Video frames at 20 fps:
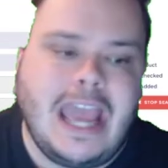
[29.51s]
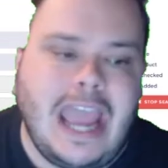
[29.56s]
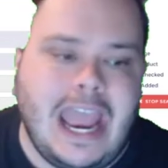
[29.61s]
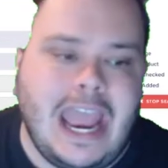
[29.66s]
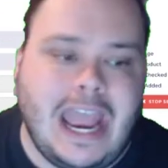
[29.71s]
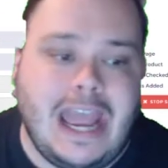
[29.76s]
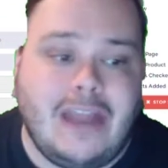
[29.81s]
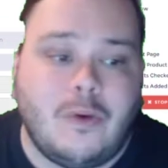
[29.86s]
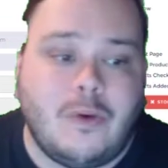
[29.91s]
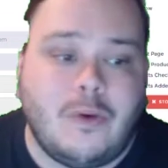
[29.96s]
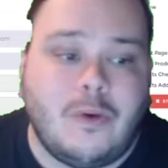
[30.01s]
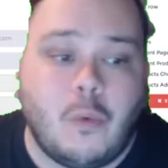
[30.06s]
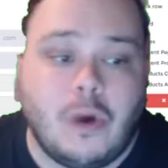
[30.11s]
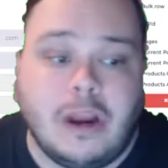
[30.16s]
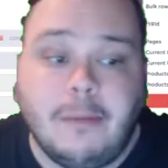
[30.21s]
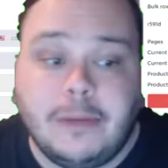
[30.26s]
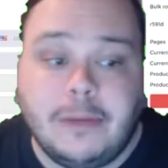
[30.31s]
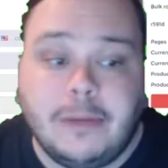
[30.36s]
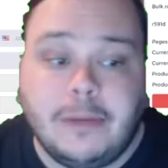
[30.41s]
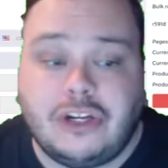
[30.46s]
And what
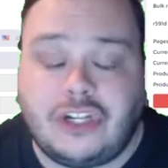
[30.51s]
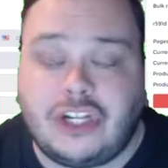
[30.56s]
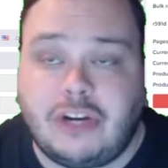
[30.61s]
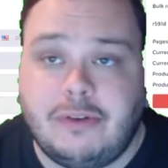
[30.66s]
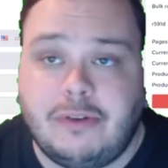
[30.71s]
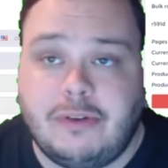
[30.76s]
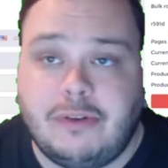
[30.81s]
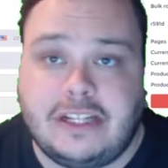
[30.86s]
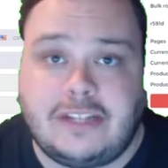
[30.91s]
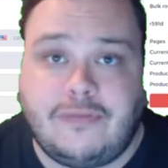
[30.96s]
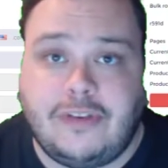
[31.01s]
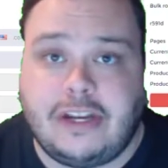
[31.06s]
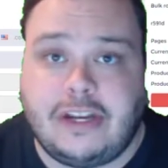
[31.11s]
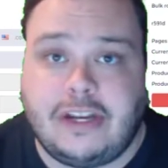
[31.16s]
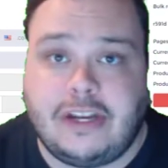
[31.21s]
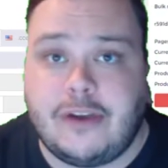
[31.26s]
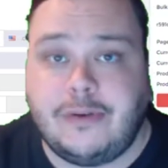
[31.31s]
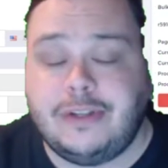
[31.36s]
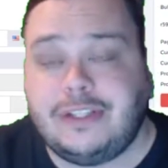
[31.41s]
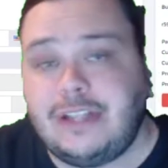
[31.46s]
I'm going to show in this
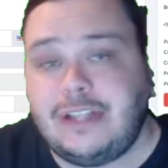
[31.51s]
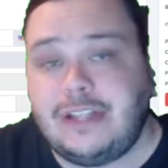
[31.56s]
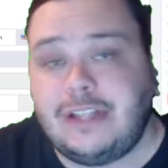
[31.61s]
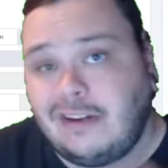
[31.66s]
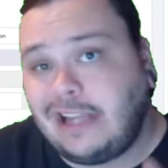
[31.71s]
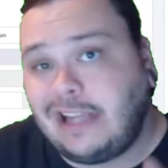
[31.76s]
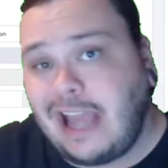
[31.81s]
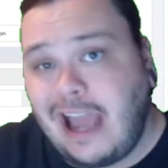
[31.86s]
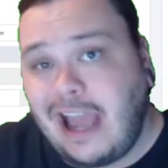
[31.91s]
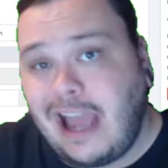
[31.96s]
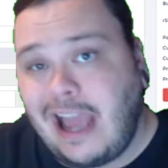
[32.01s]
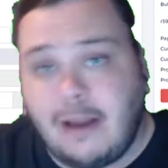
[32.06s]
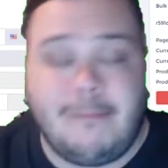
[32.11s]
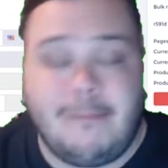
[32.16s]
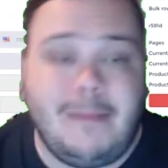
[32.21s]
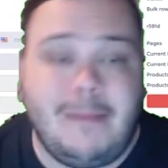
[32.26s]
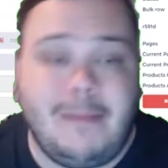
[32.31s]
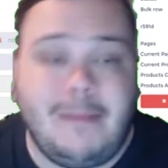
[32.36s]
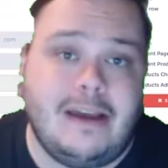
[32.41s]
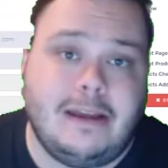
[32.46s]
video is not only how to
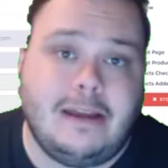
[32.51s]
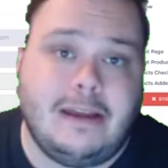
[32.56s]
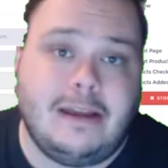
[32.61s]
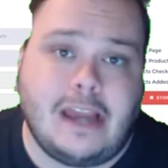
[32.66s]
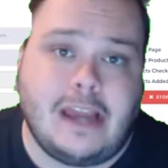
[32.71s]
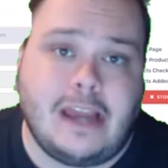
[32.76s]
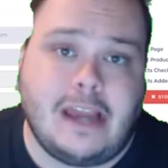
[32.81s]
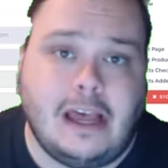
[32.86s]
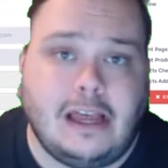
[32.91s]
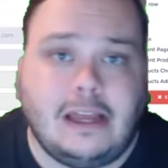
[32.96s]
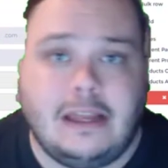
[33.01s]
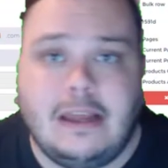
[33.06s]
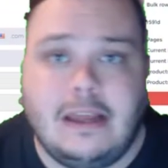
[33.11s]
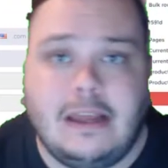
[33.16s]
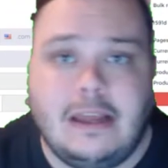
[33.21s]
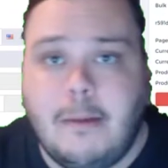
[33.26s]
make a uh,